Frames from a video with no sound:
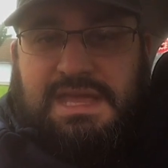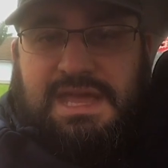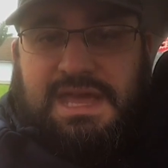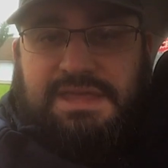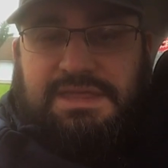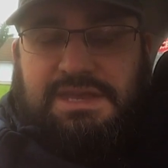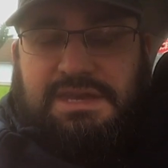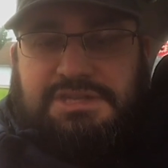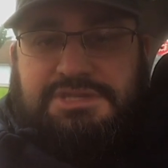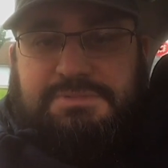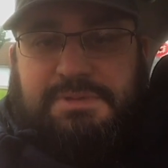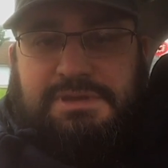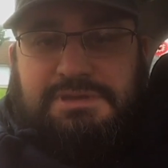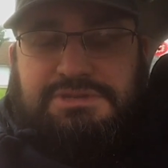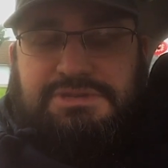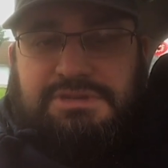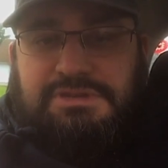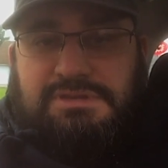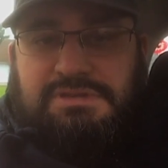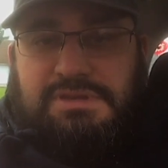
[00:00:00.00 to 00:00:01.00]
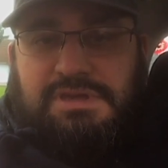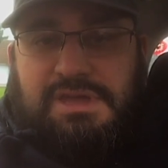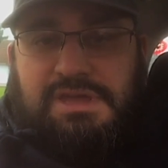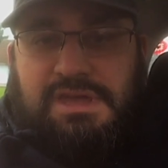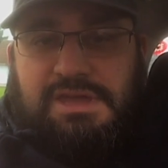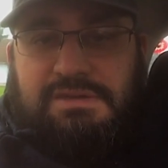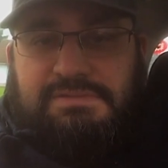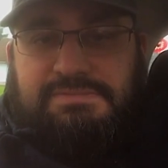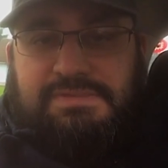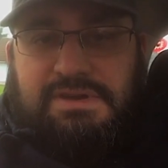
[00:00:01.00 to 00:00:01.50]
And then I spoke to
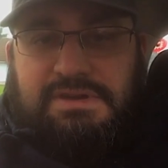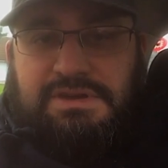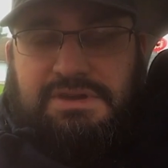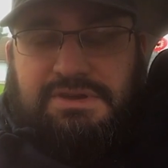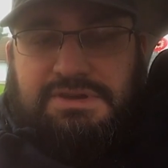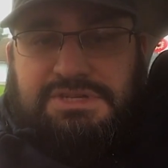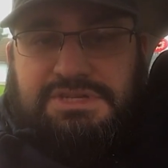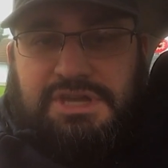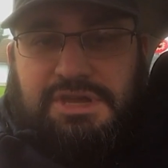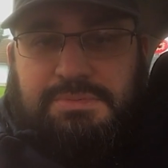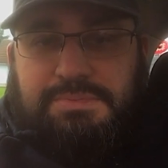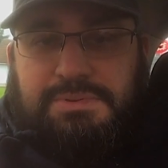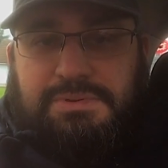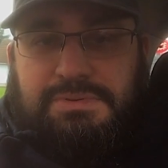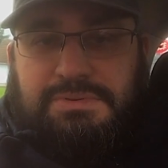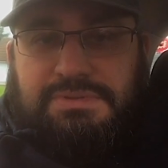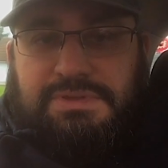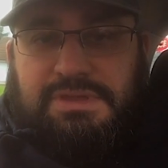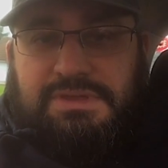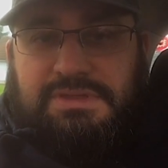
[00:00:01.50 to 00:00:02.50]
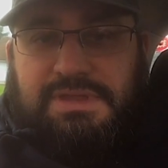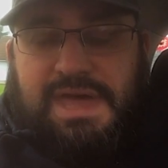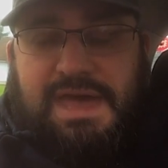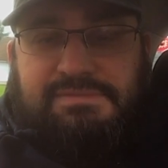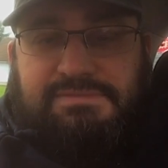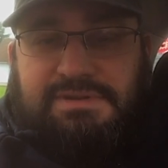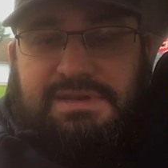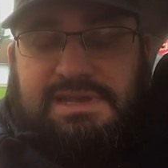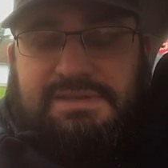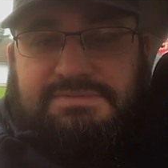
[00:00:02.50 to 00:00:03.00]
a very nice couple that
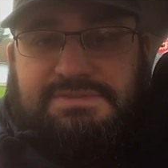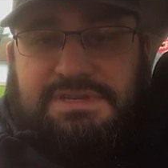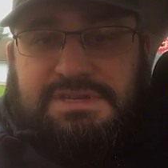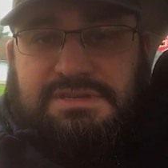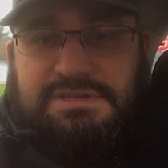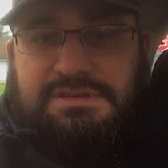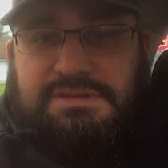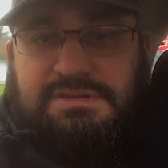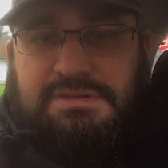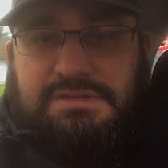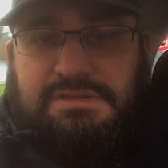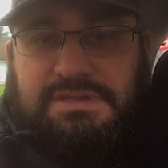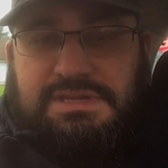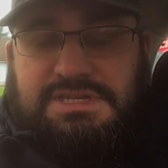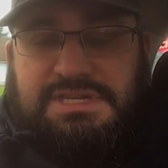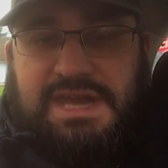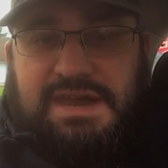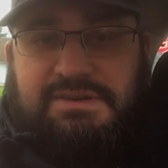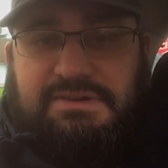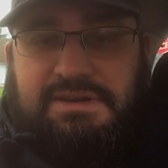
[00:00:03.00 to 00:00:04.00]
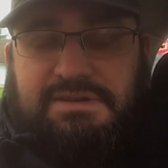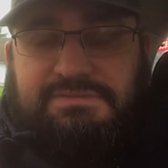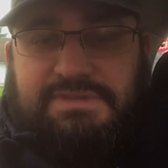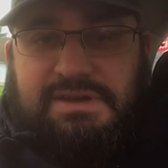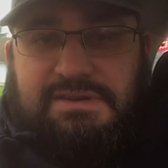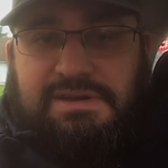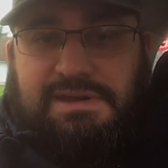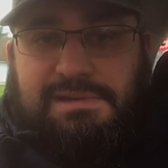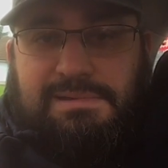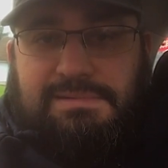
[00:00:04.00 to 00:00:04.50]
haven't lived in this area
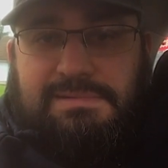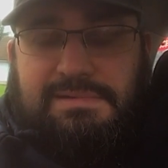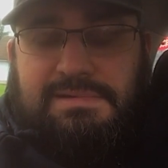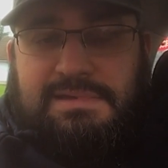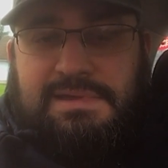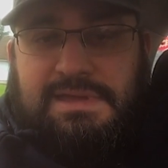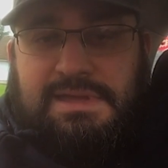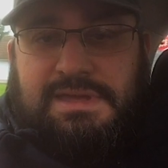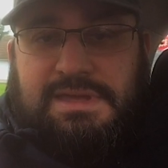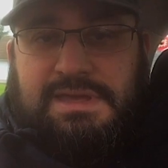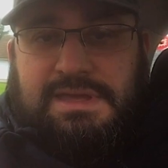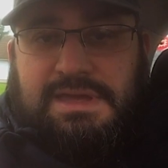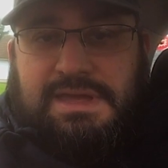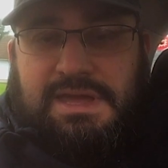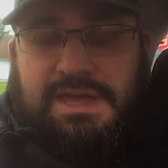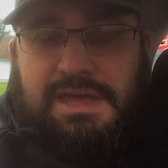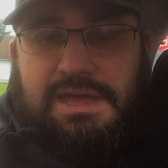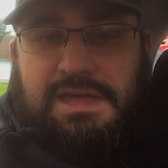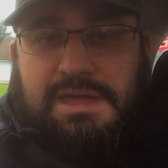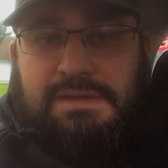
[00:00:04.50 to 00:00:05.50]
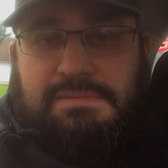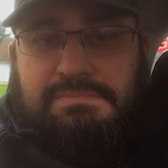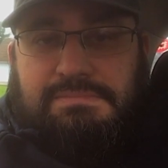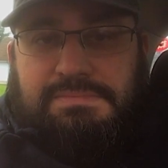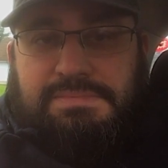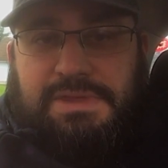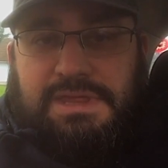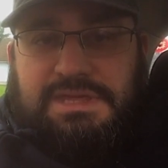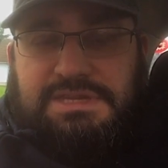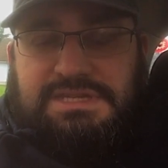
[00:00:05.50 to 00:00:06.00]
very long,
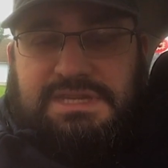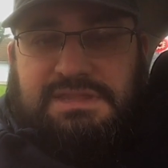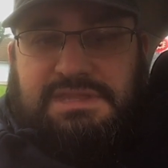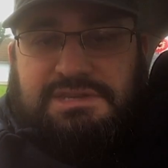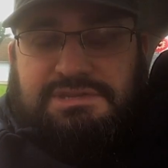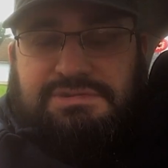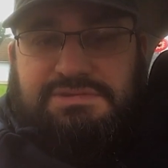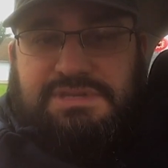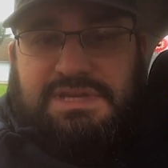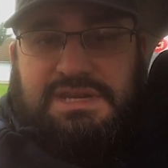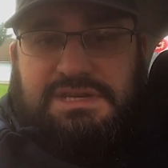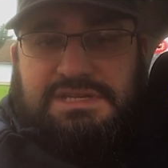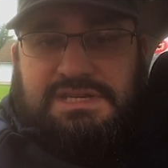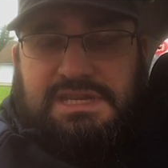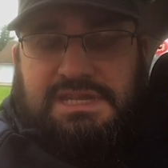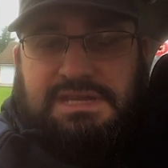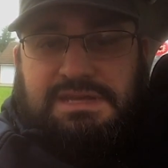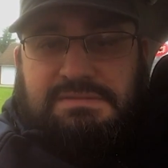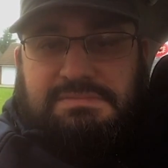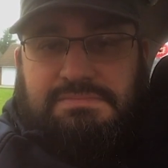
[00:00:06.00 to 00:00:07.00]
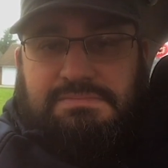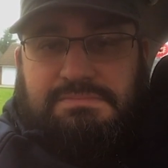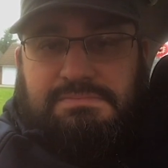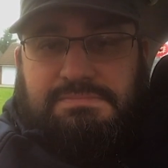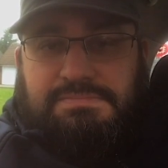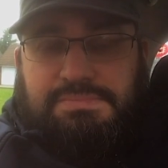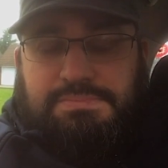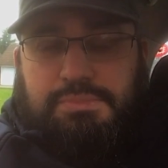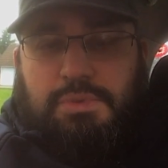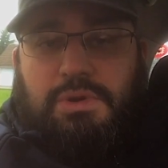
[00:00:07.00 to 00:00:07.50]
but they said this was actually
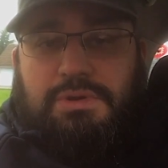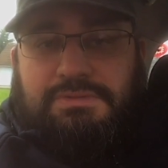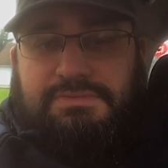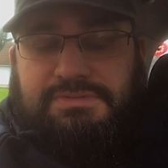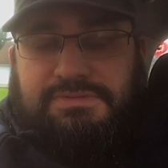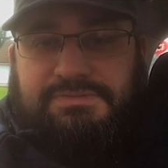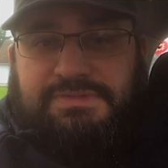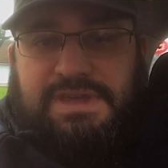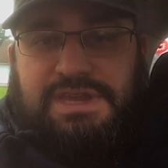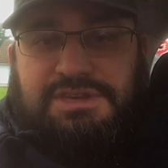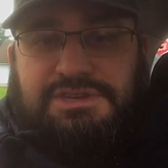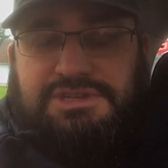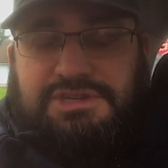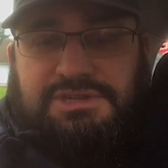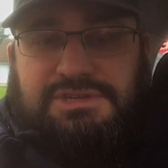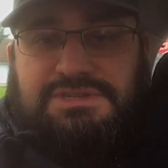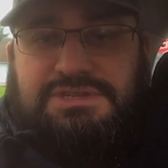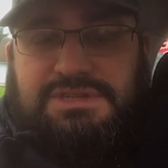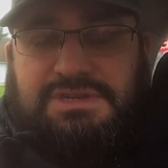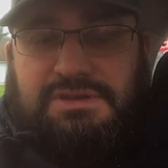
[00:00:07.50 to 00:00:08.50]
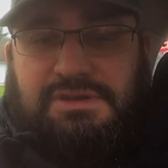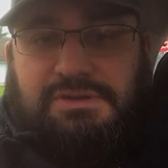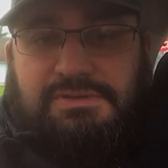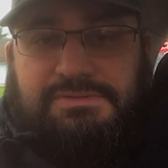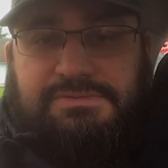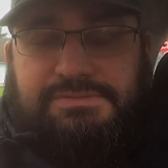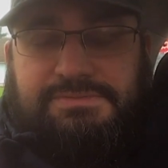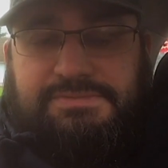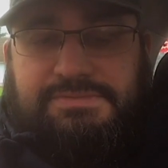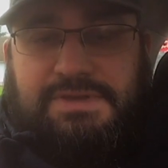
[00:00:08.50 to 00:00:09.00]
one of the features
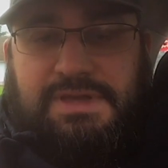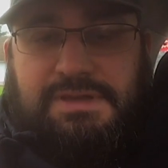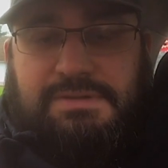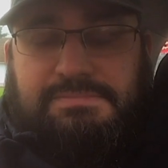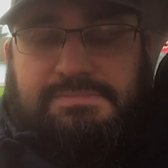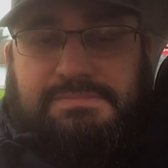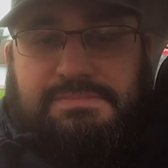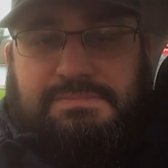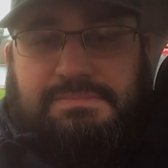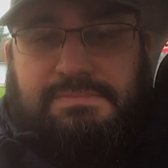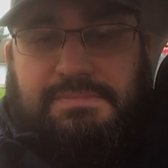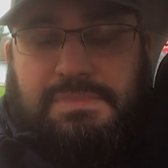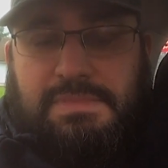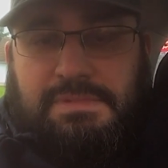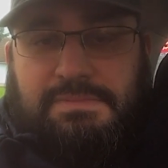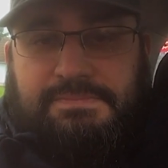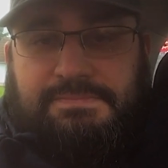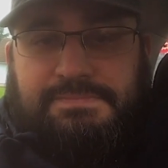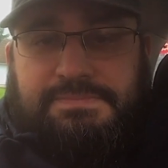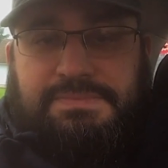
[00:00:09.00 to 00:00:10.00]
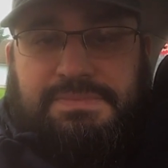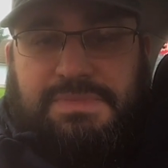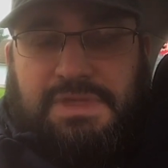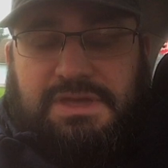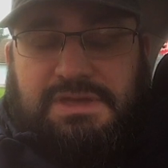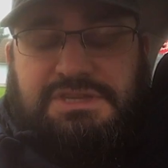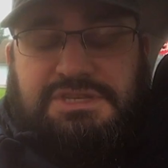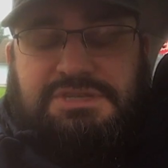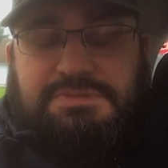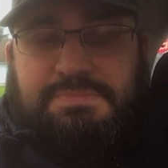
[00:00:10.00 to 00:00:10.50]
of
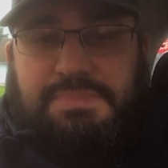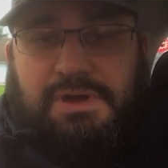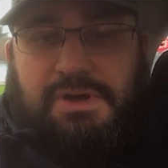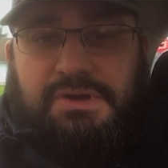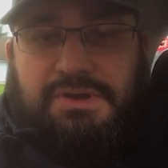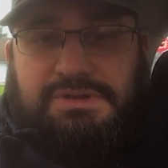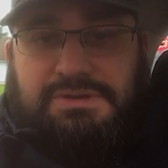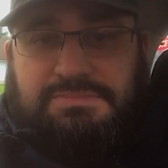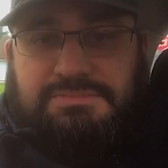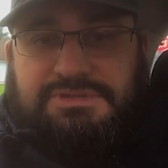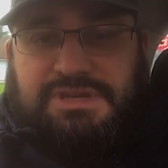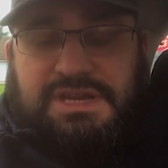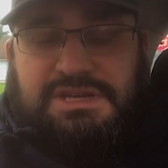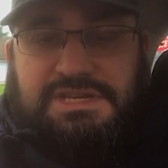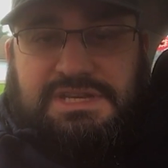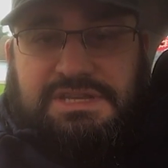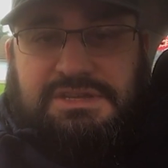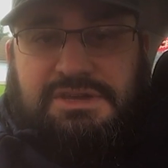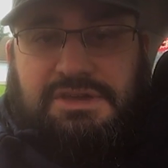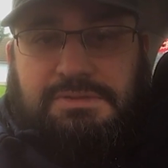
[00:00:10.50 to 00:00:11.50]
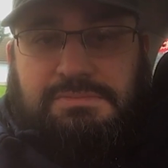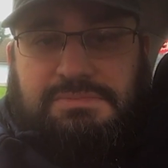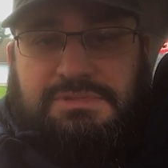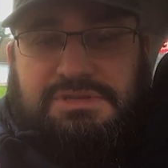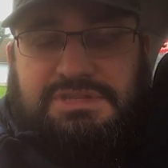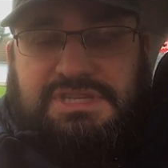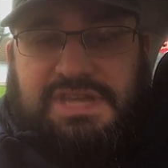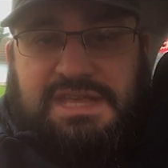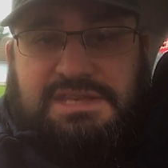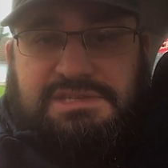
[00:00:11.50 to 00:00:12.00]
that inspired them to actually come
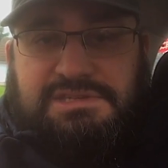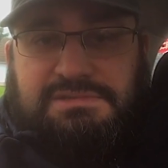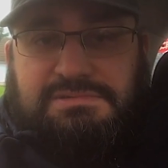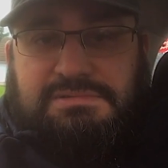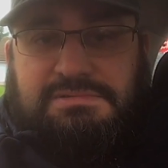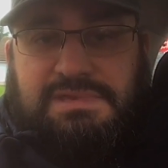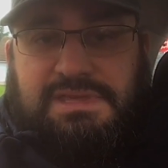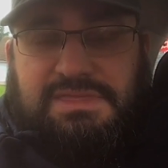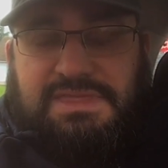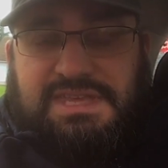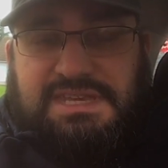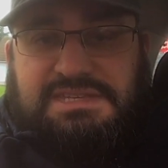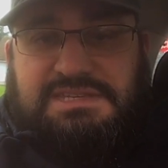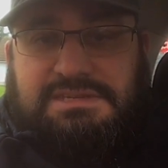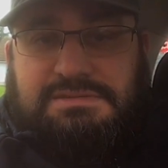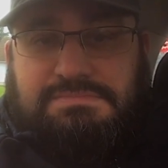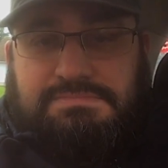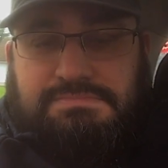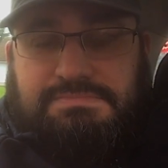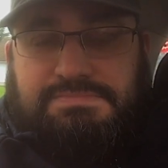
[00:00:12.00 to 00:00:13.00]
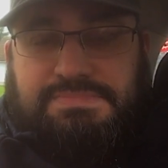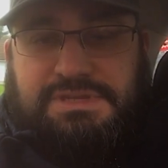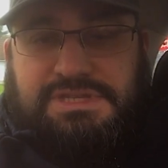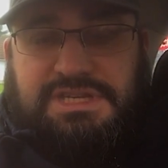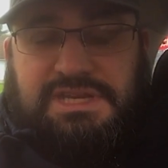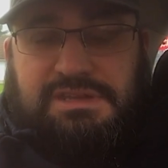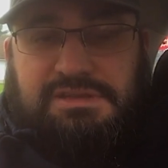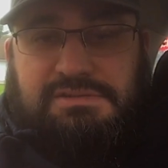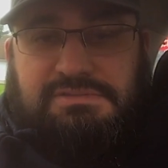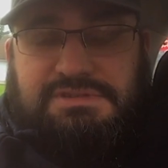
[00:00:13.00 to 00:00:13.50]
and settle in this
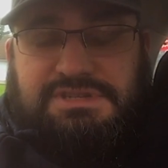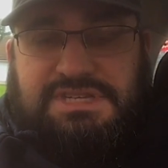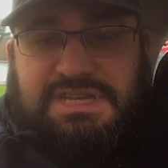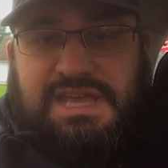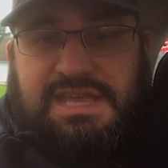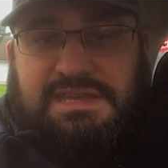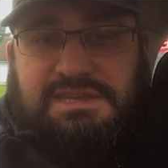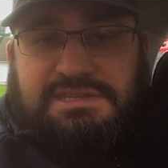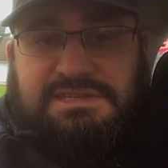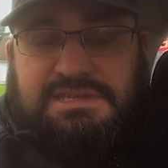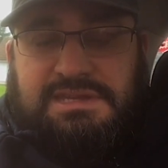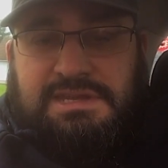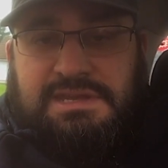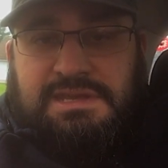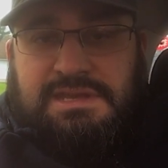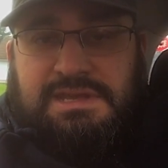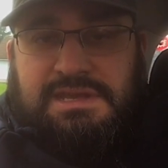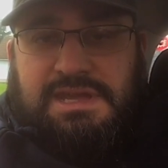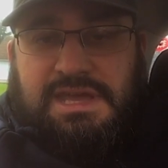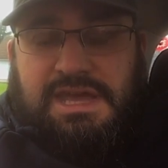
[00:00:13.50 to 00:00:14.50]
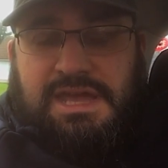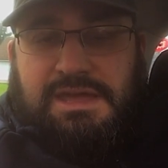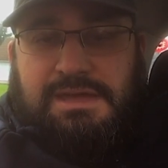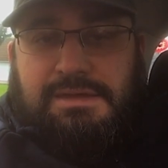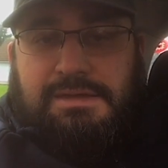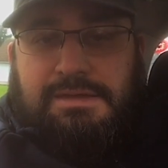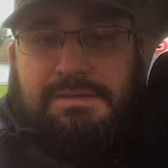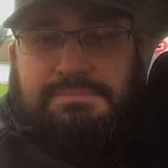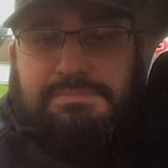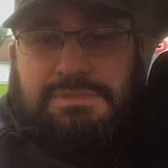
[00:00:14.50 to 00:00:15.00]
particular estate.
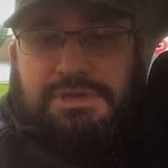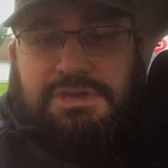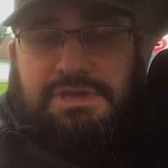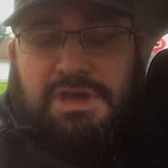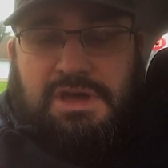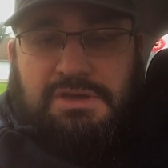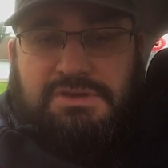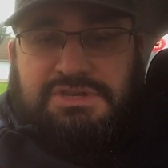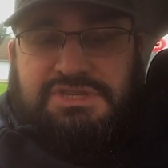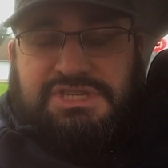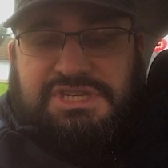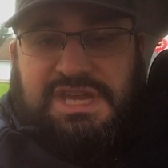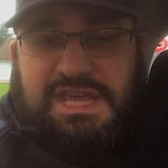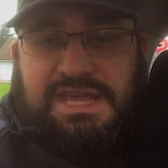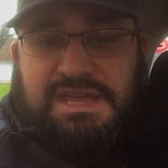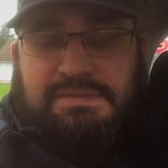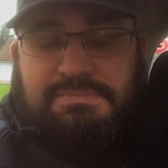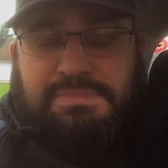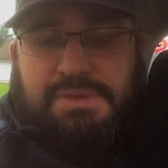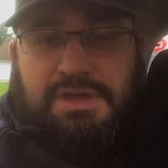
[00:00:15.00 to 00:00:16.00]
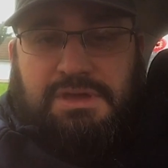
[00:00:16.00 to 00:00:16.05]
You can't see it, but